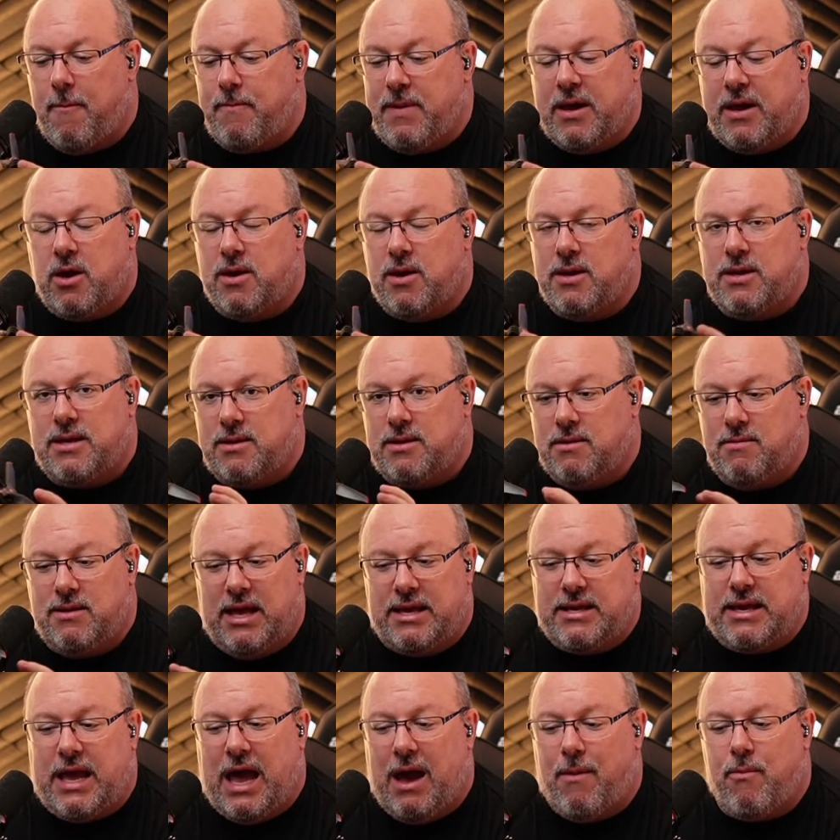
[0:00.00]
because
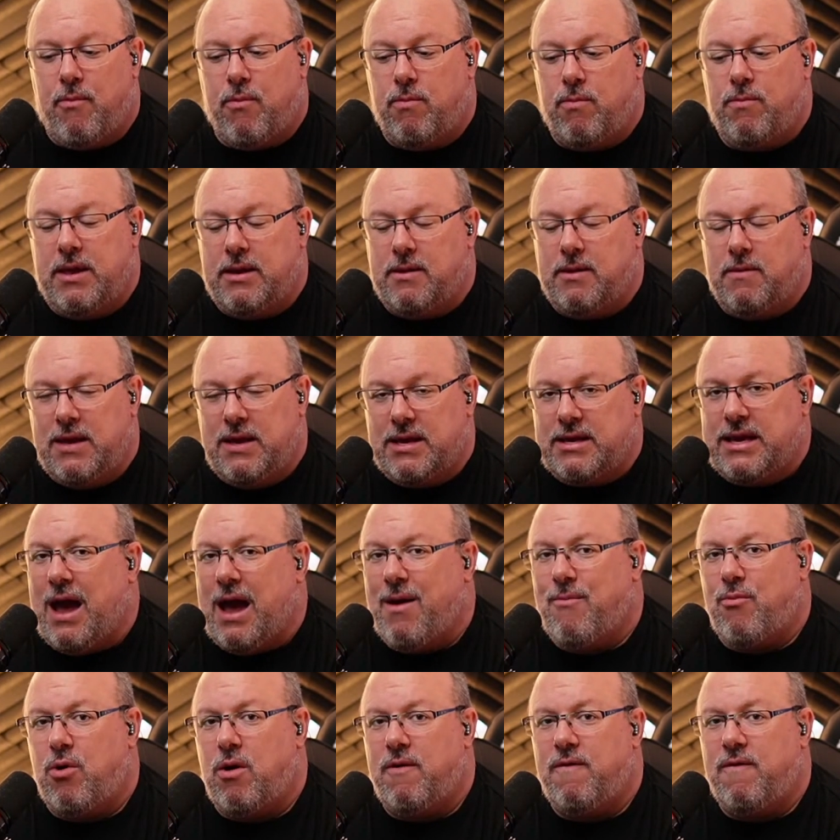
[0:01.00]
this
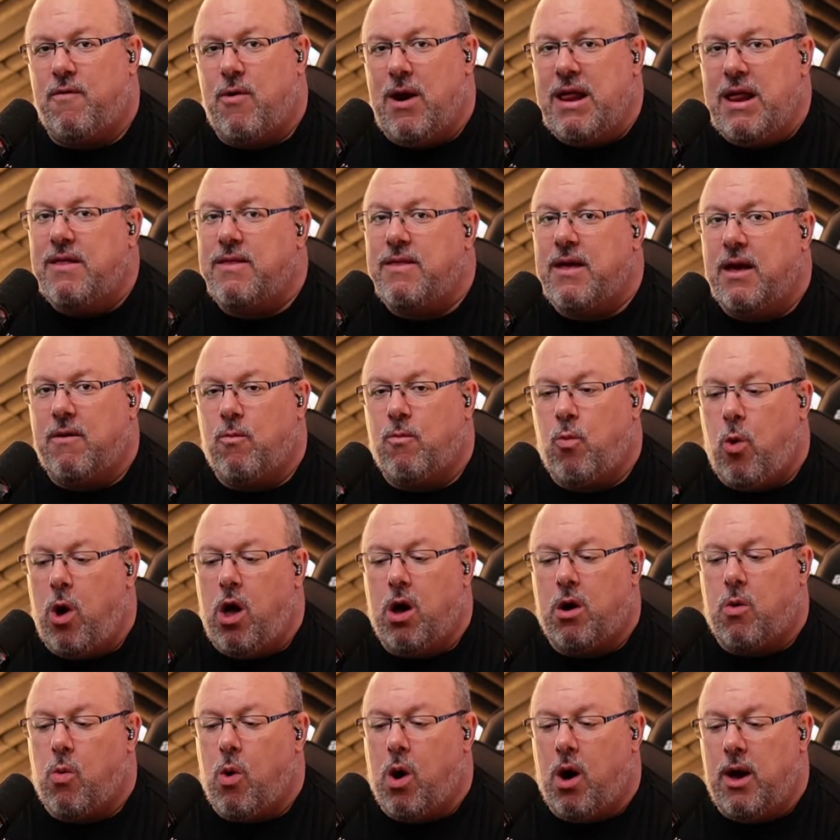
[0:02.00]
camera for anything
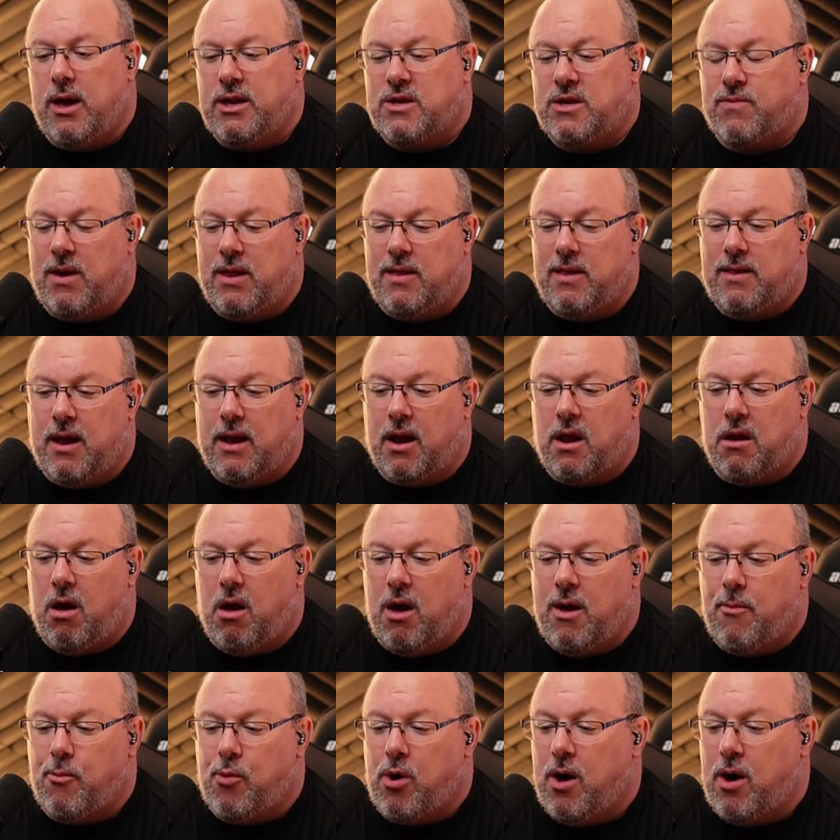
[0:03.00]
work wise, for anything
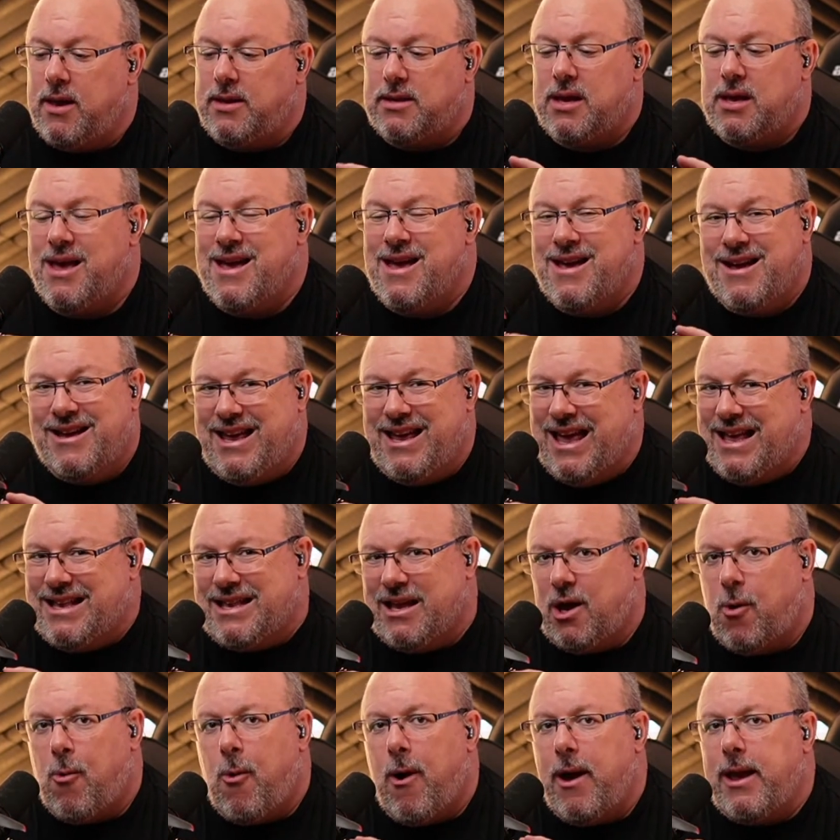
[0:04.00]
client wise,
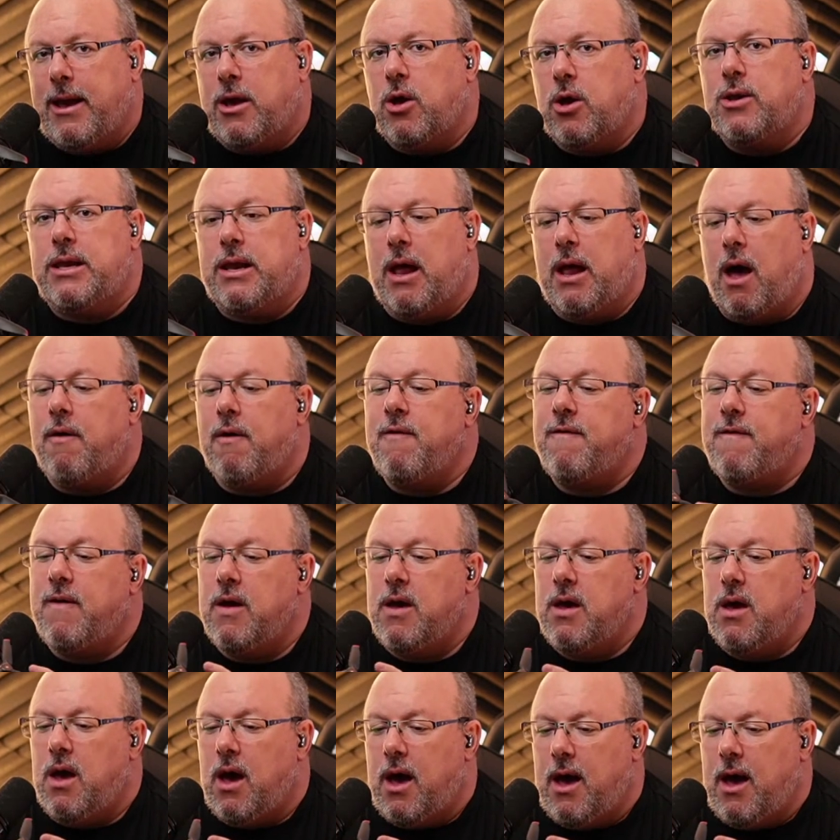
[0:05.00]
isn't quite good enough.